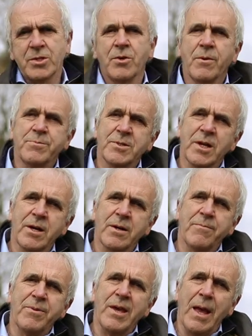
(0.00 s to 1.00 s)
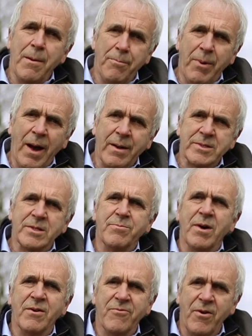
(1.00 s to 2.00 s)
to observe the impacts of
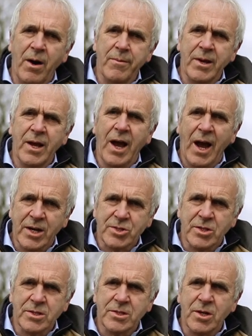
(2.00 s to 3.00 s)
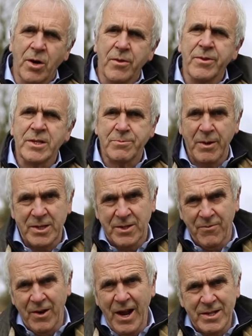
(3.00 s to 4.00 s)
my farming actions on this piece
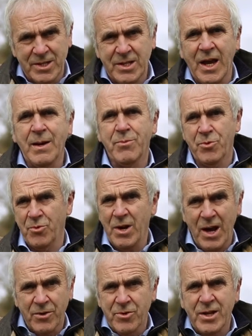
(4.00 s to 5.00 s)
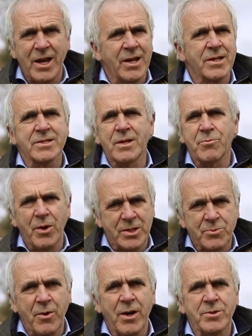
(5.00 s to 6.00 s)
of landscape, 300 acres in
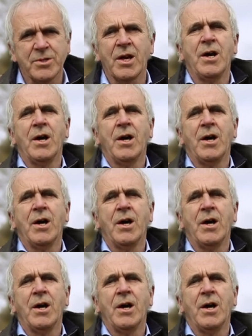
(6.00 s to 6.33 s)
West Wales,